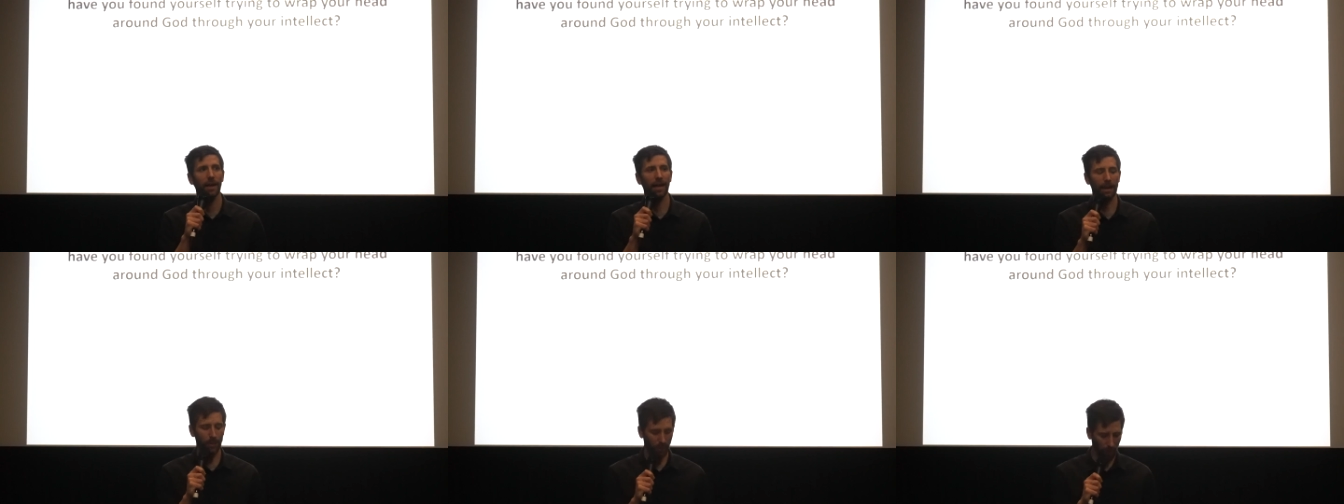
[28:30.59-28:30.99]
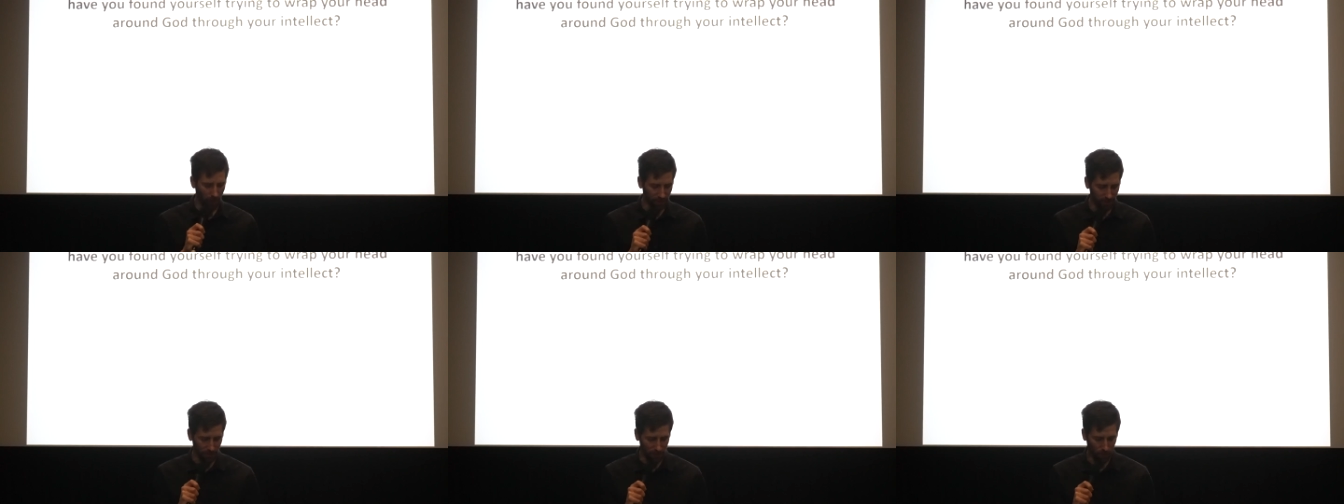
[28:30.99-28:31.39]
Came
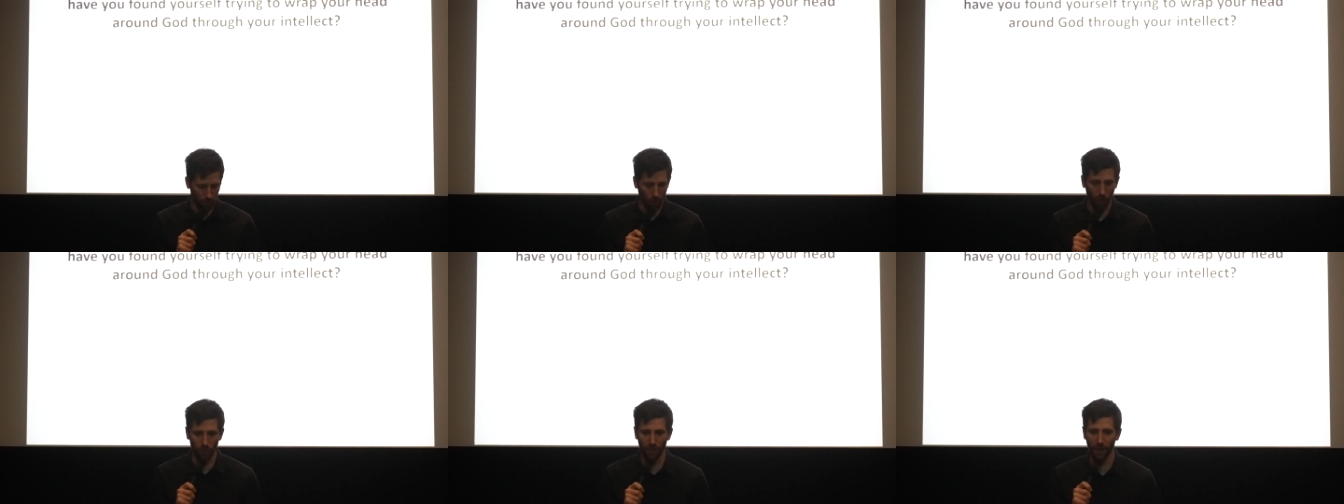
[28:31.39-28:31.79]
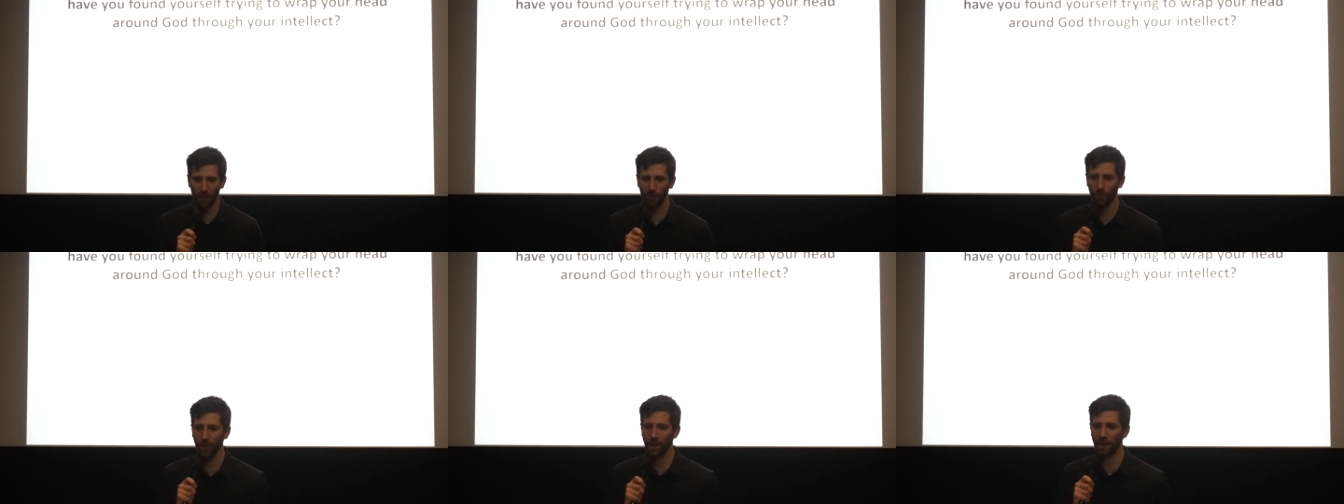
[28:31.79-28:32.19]
across this quote the
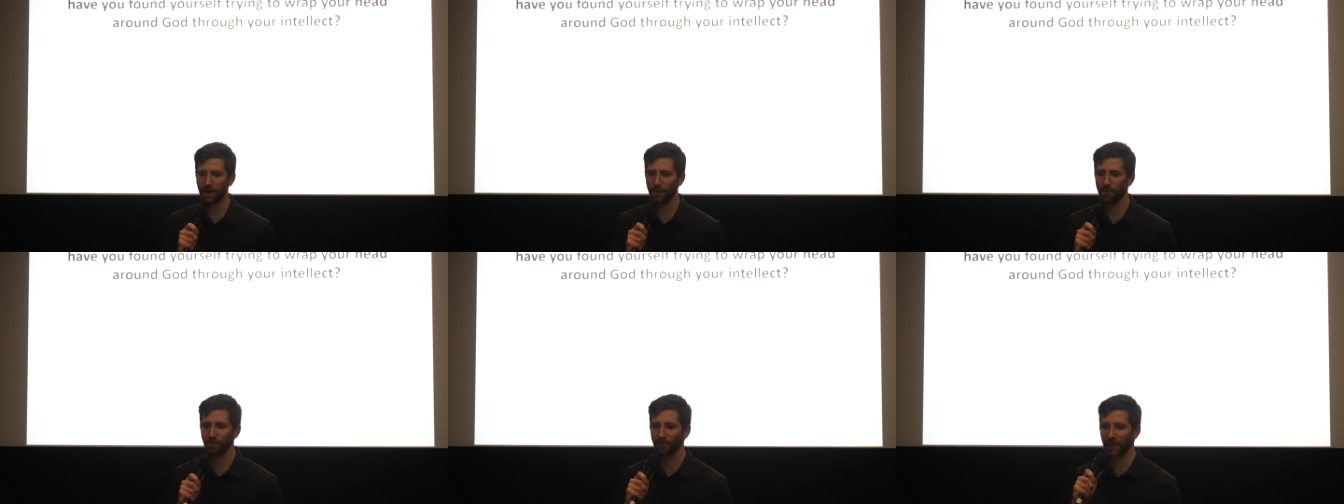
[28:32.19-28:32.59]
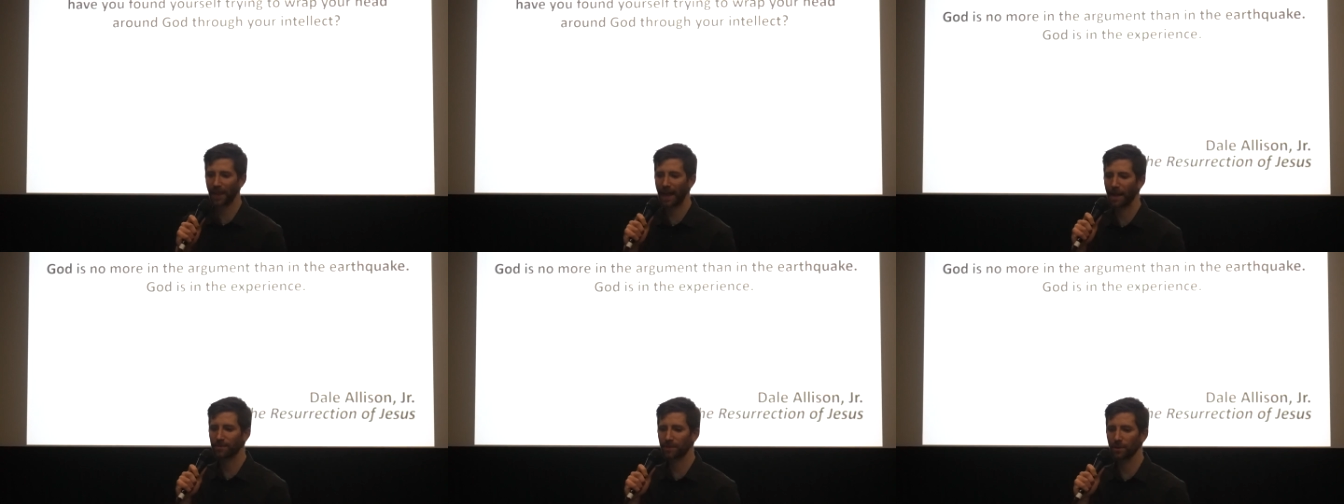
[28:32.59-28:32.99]
other week.
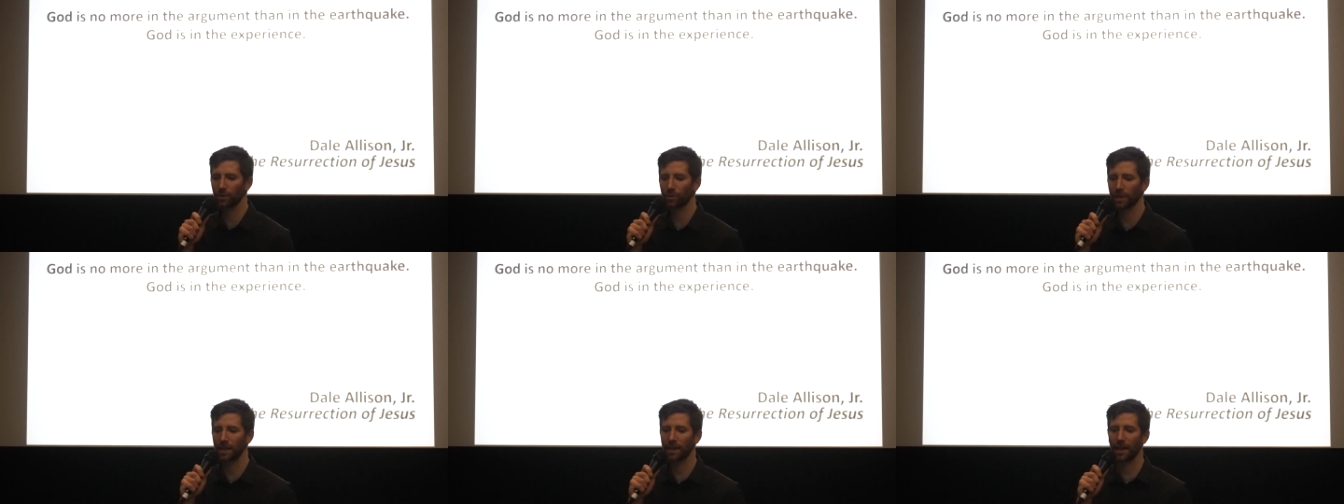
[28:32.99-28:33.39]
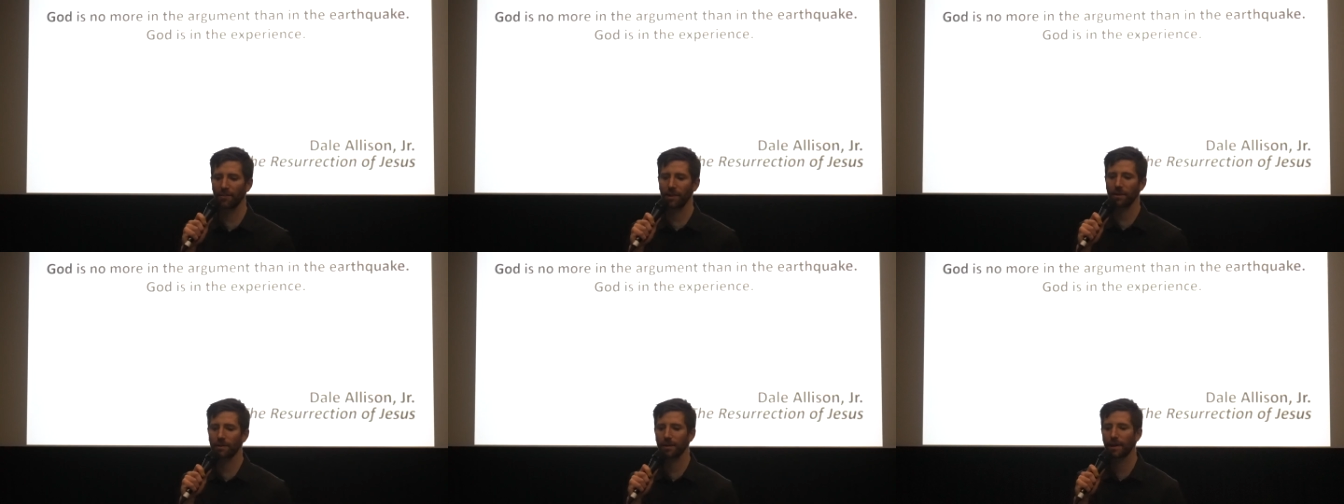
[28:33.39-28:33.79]
Absolutely love
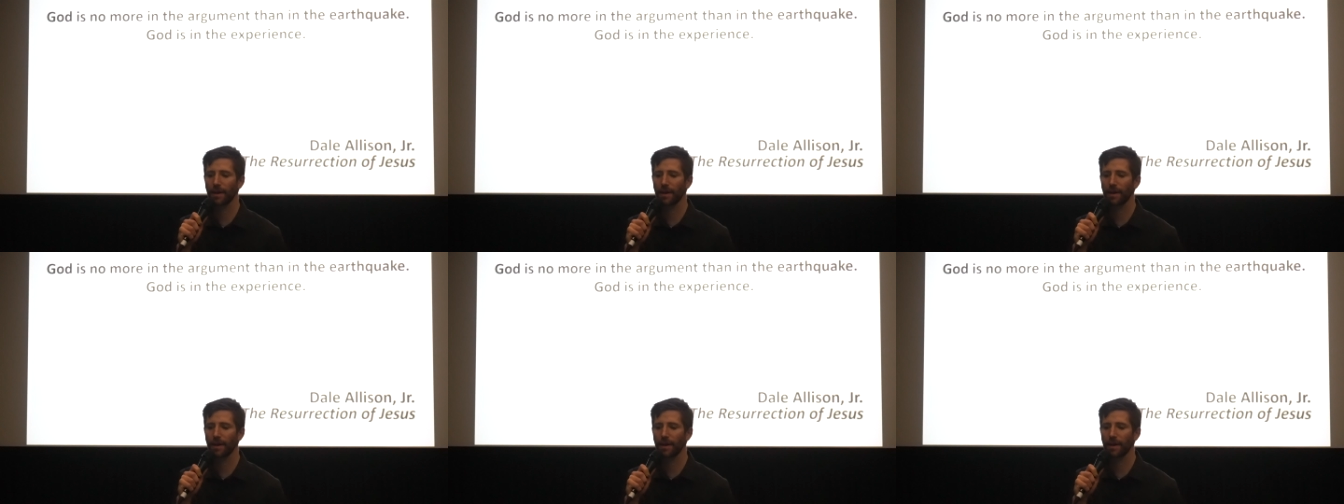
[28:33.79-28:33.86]
it.